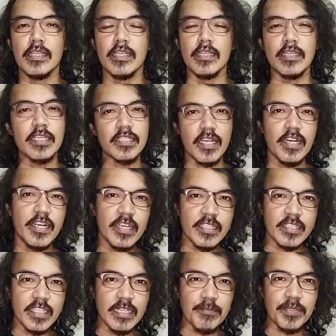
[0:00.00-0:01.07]
These are
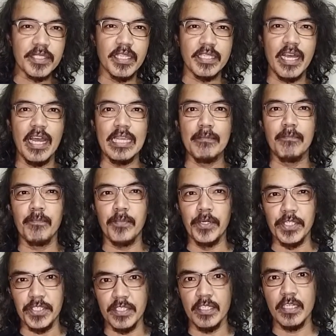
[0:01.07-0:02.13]
tips that I
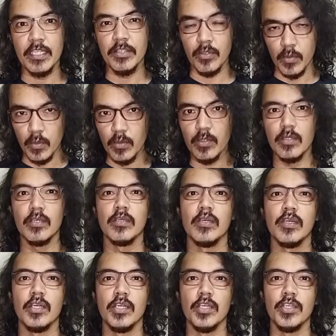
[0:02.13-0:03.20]
personally do.
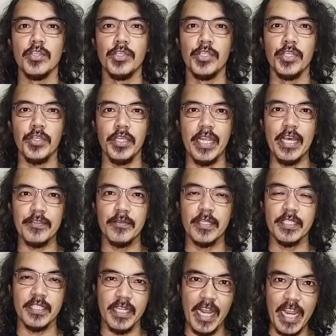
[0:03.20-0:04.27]
You can
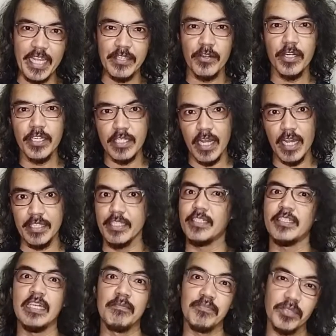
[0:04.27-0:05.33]
actually try it or not.
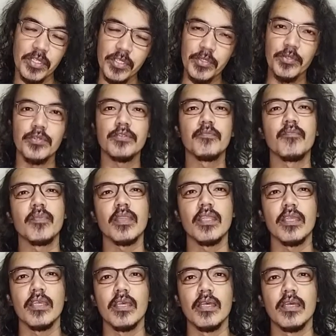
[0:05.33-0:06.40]
It's up to you.
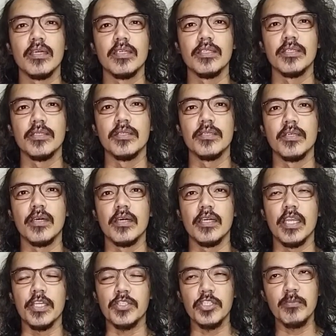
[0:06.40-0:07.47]

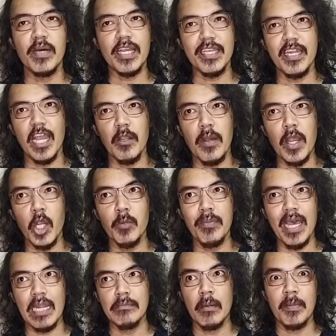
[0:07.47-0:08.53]
Ito yung mga ginagawa ko
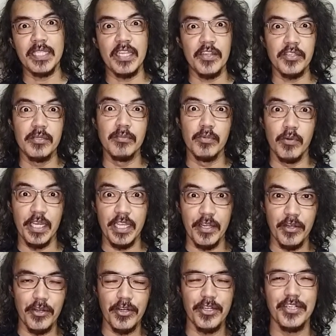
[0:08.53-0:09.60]
para mapadali yung buhay
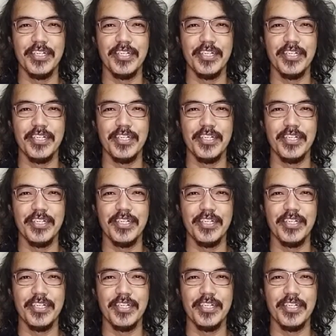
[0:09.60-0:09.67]
ko.